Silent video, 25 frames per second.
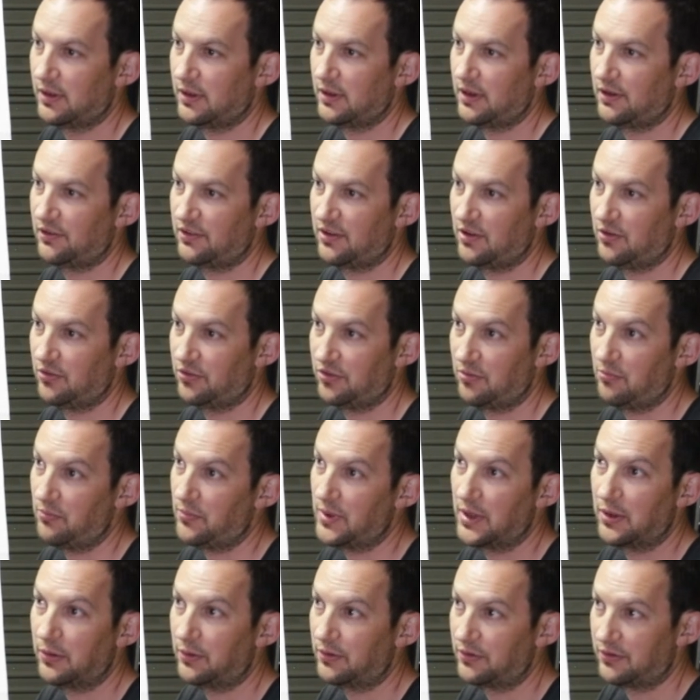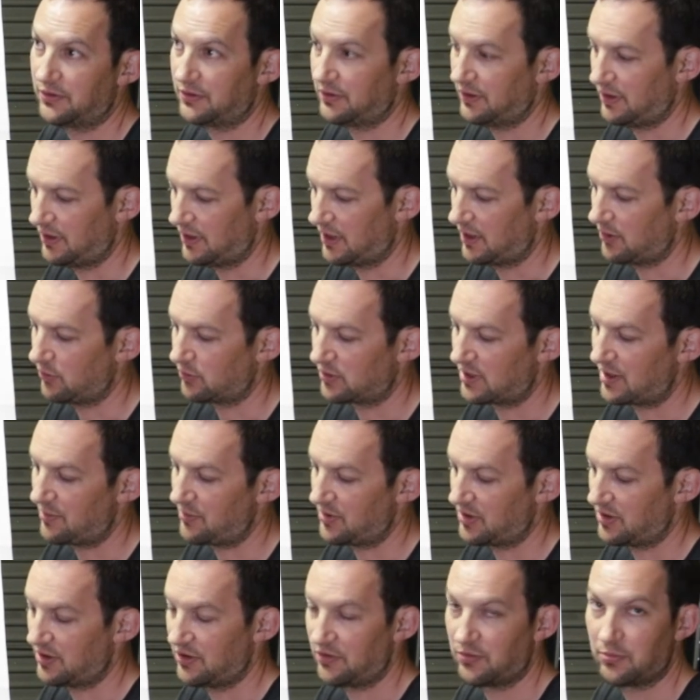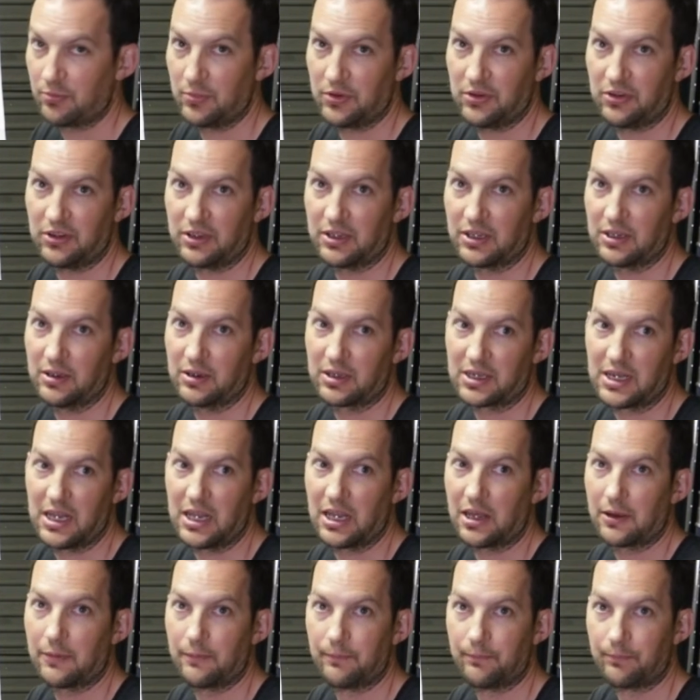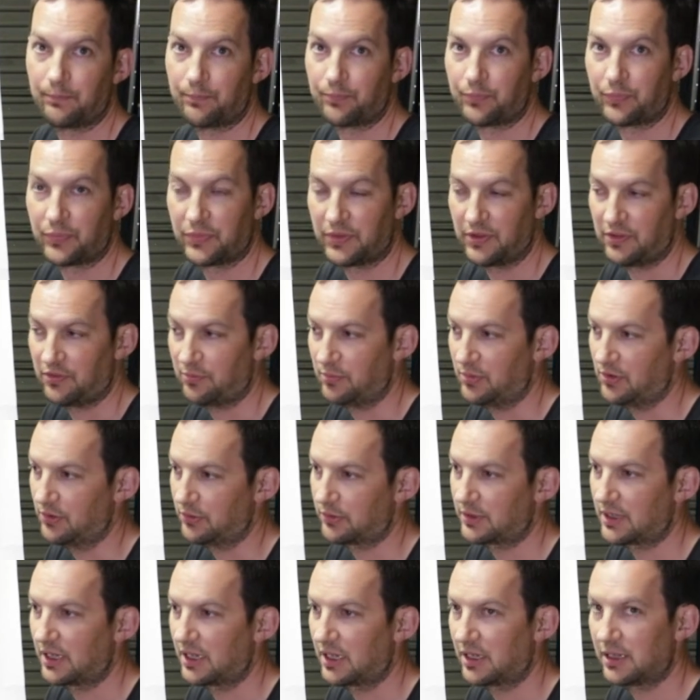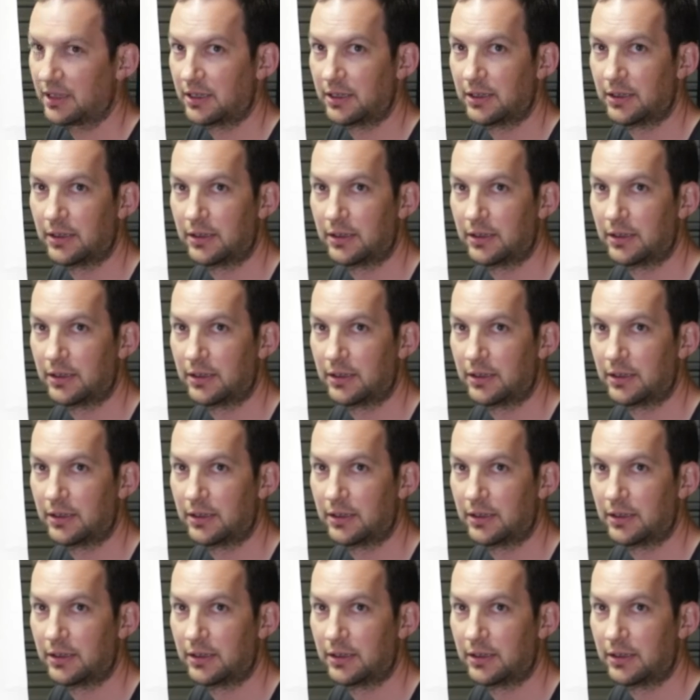they sell some belts, and they all come in this particular colour, this blue colour.